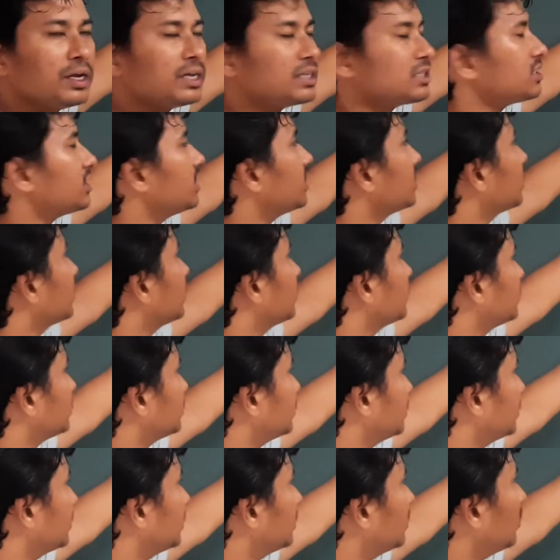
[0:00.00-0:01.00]
has taken a
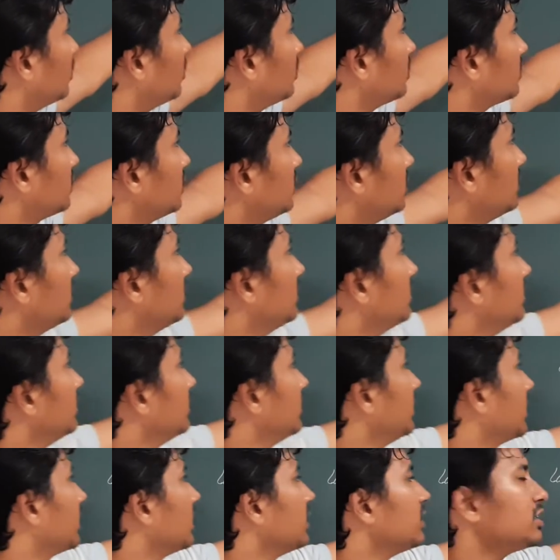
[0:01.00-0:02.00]
shared lock.
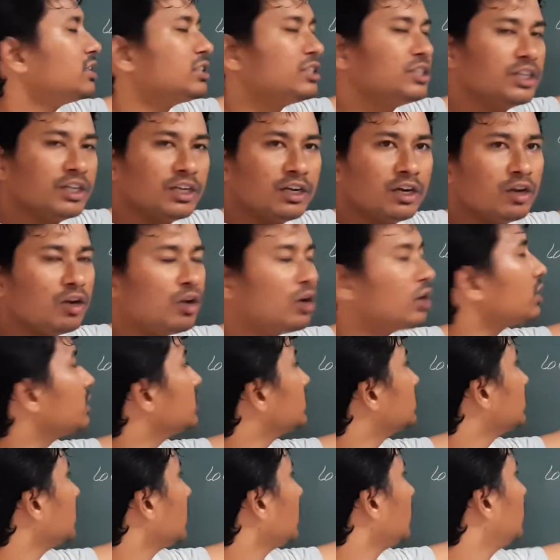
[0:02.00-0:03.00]
Again, shared lock
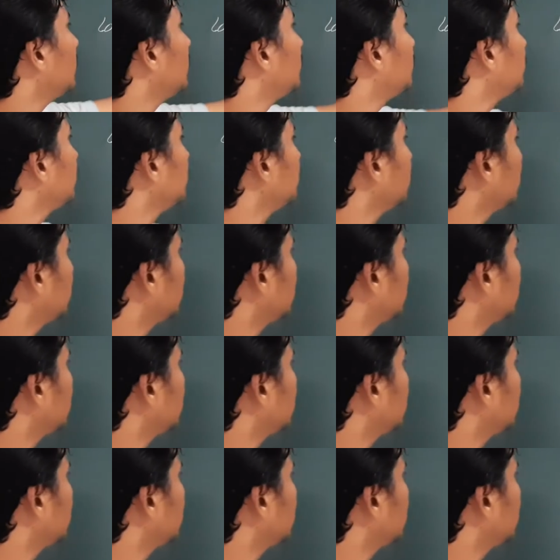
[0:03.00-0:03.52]
is allowed.